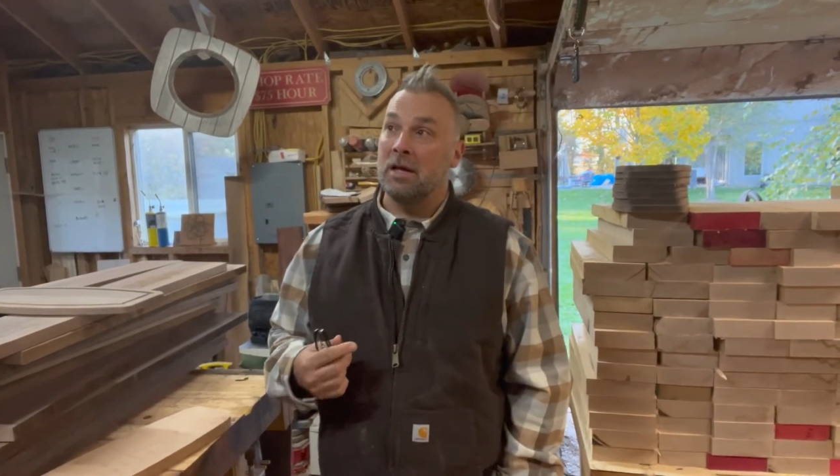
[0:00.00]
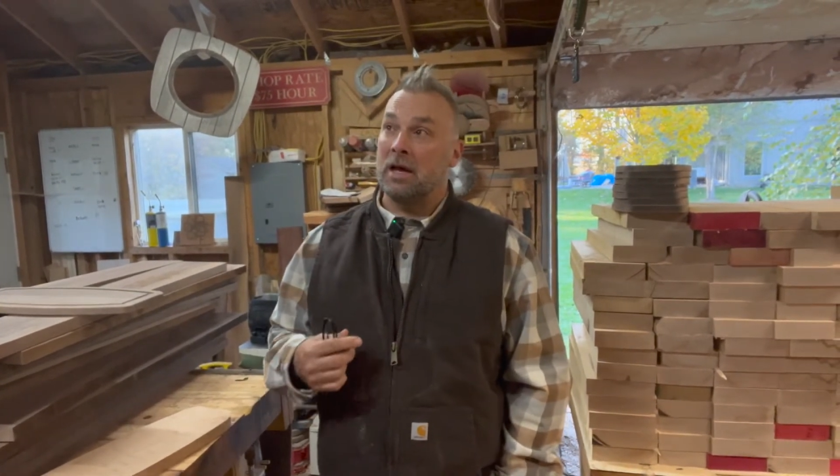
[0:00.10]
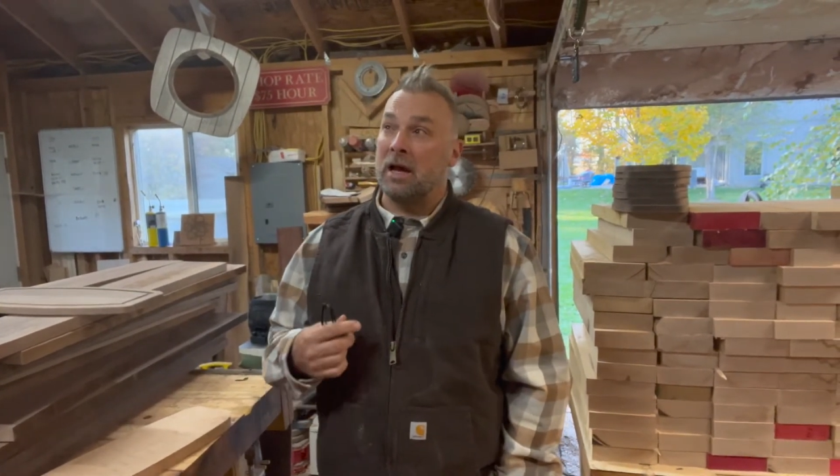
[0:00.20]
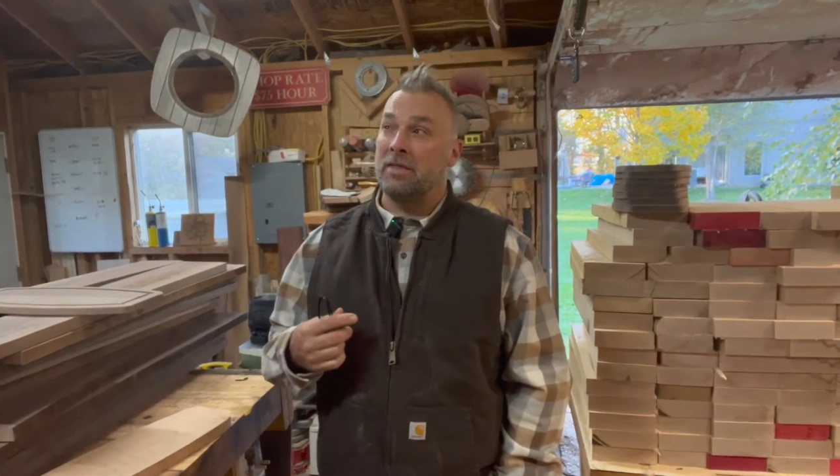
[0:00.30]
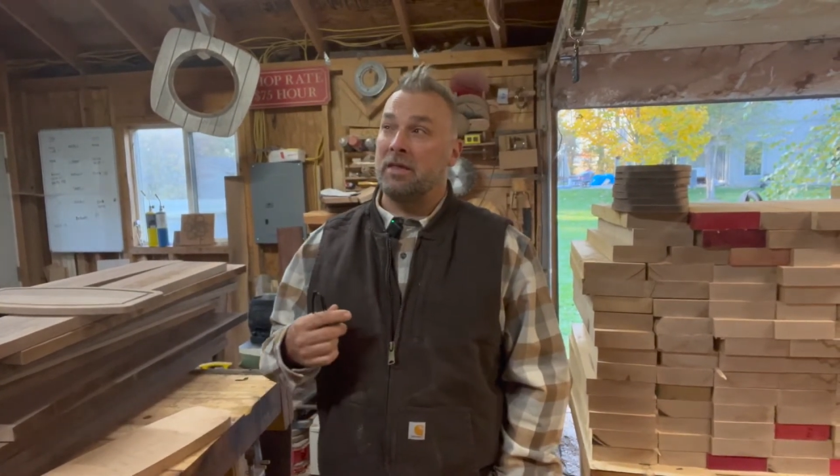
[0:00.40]

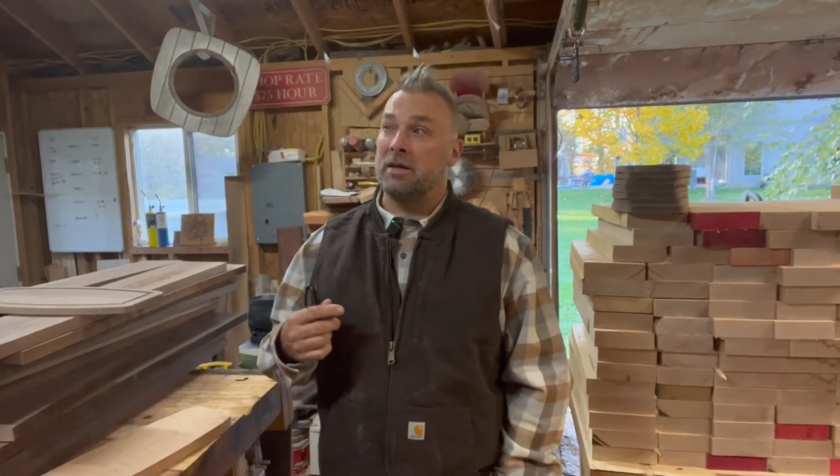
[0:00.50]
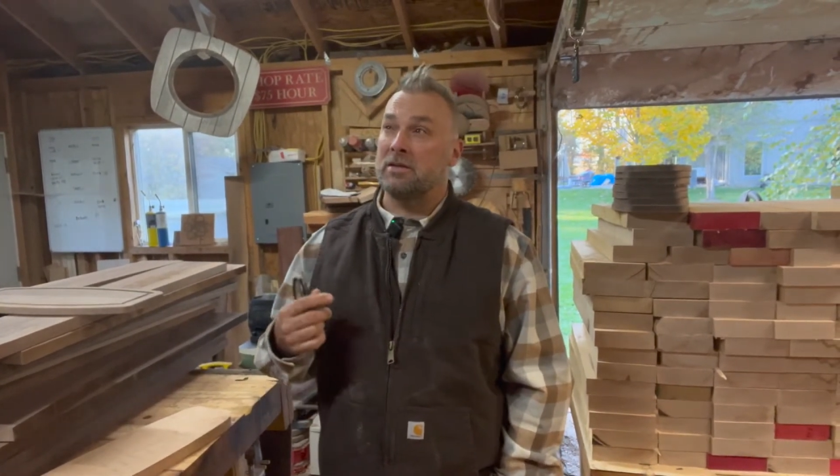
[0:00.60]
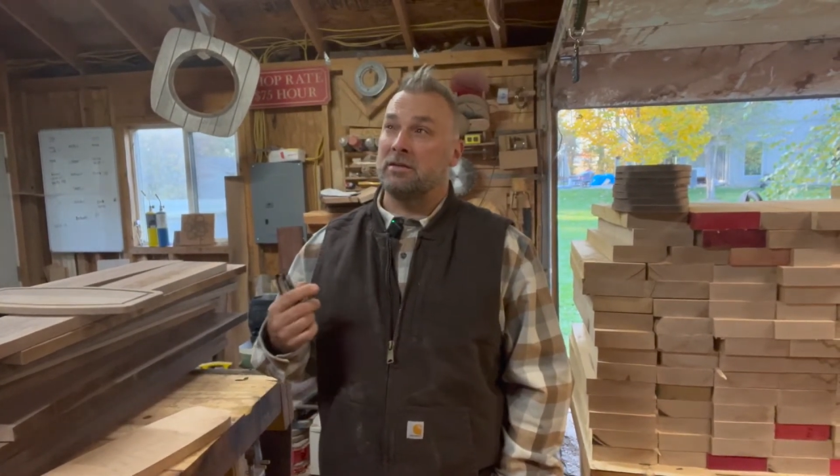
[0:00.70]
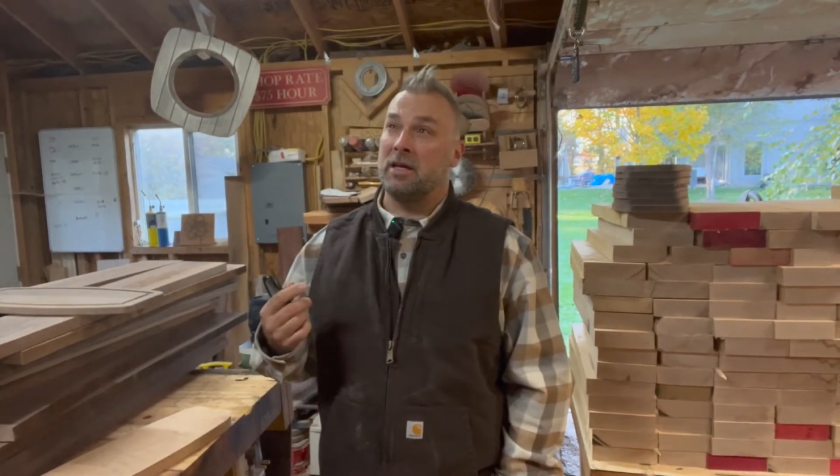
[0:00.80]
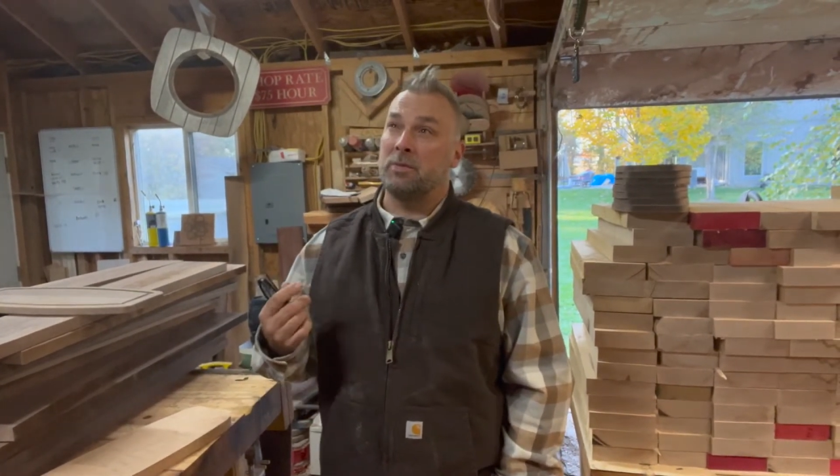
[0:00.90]
I think it's
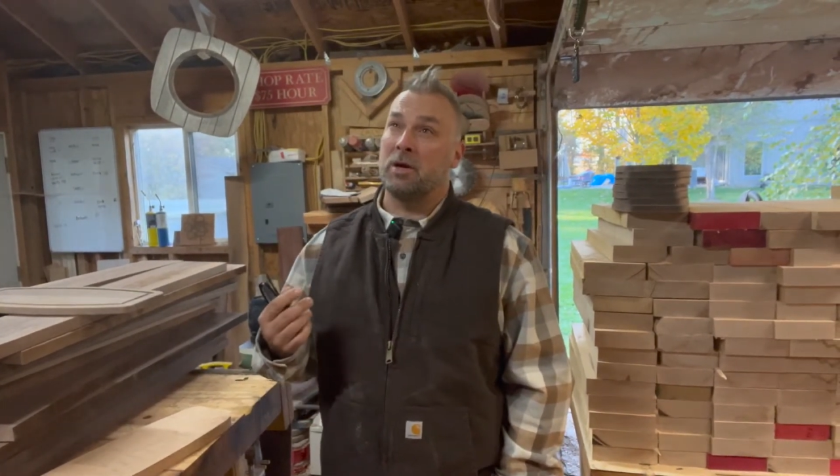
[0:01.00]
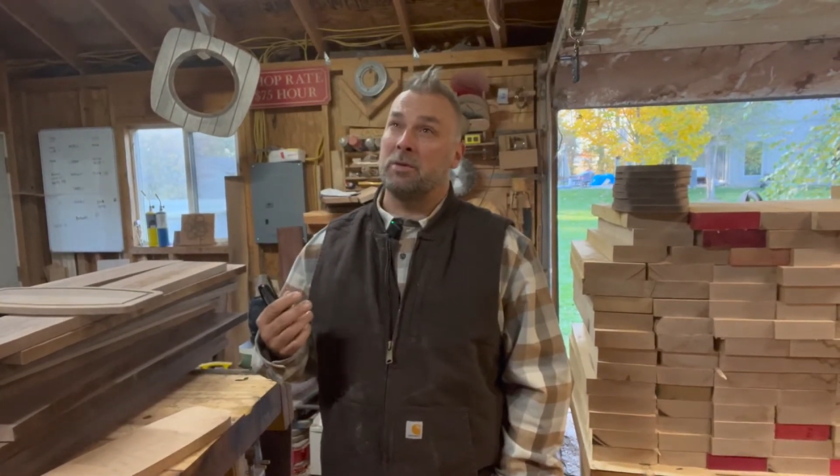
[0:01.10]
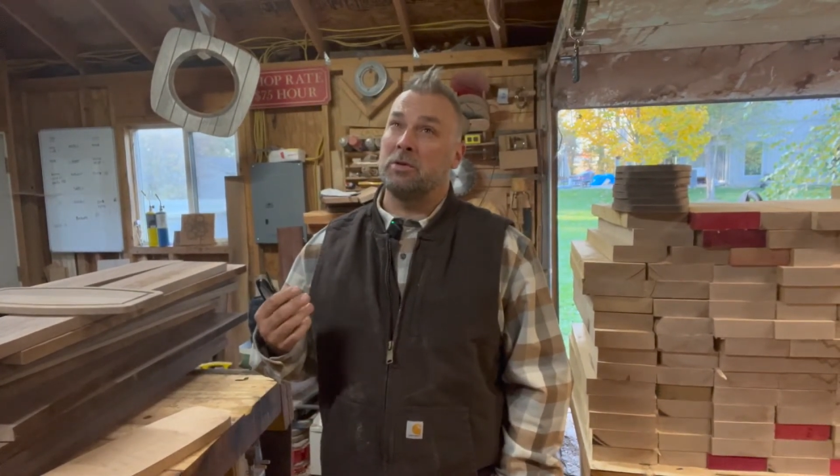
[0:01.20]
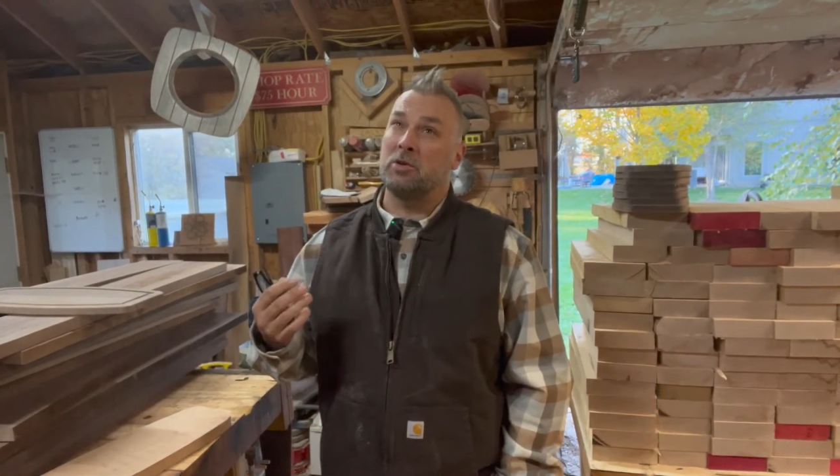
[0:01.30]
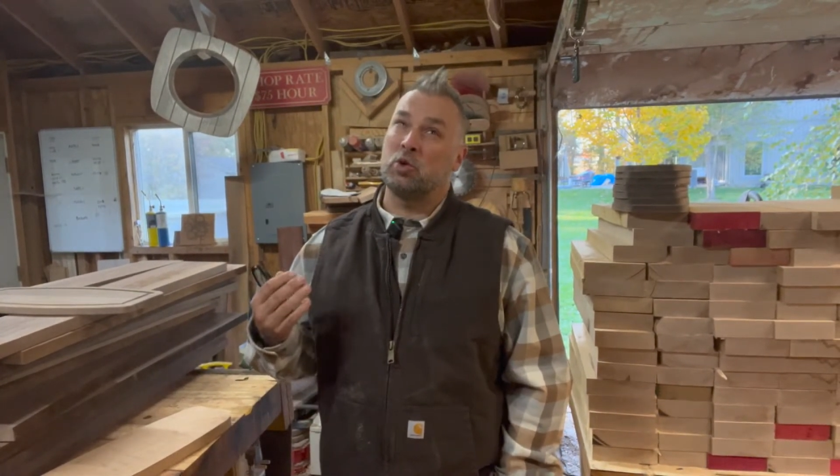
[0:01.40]
going to take
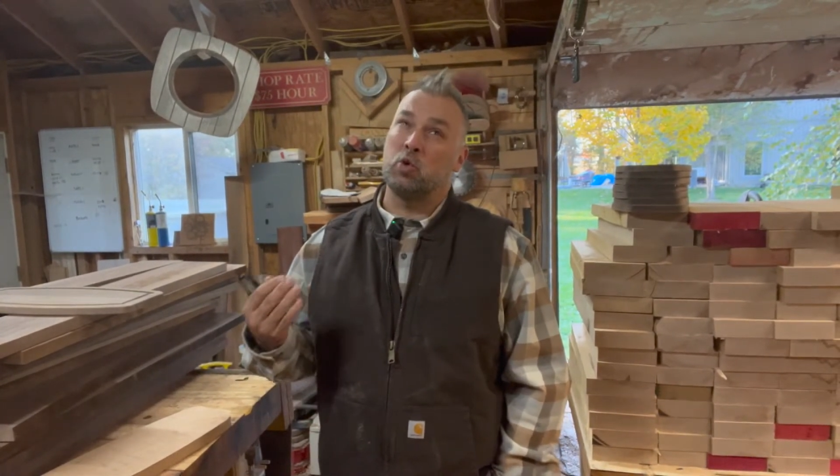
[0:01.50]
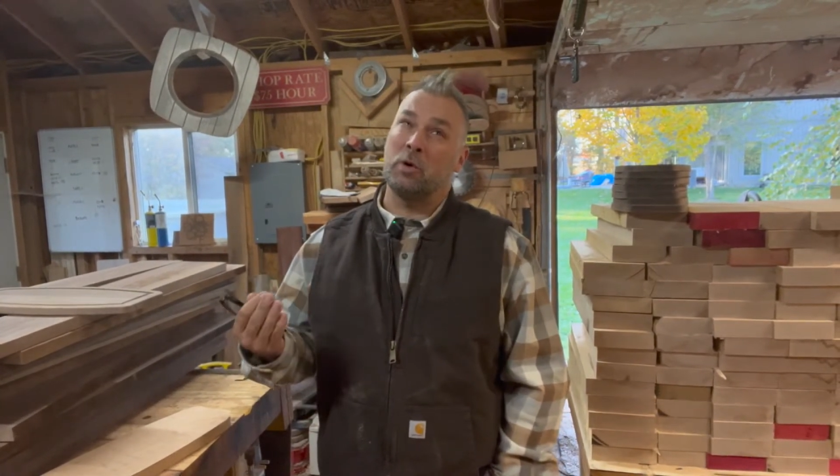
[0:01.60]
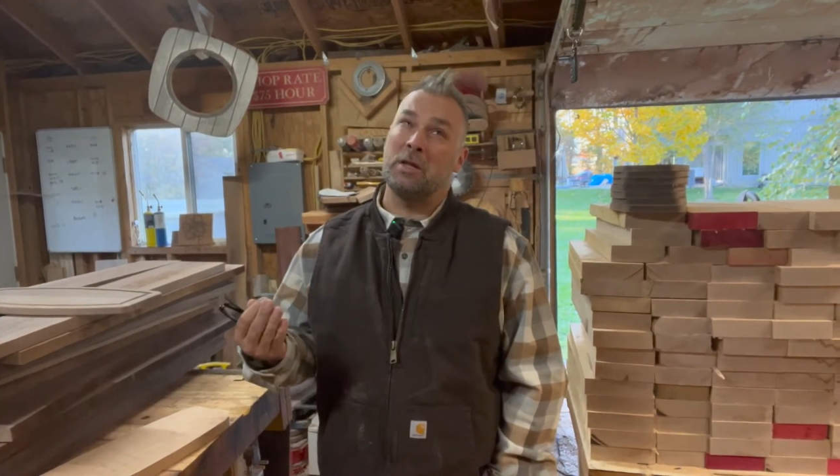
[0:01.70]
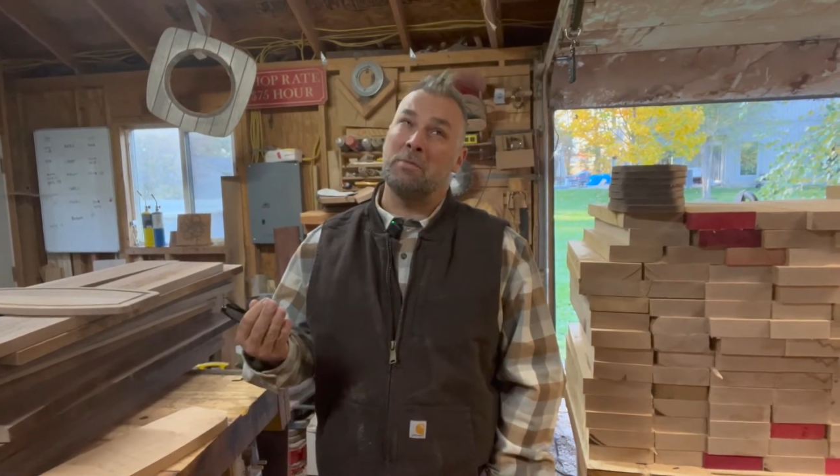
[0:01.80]
probably 20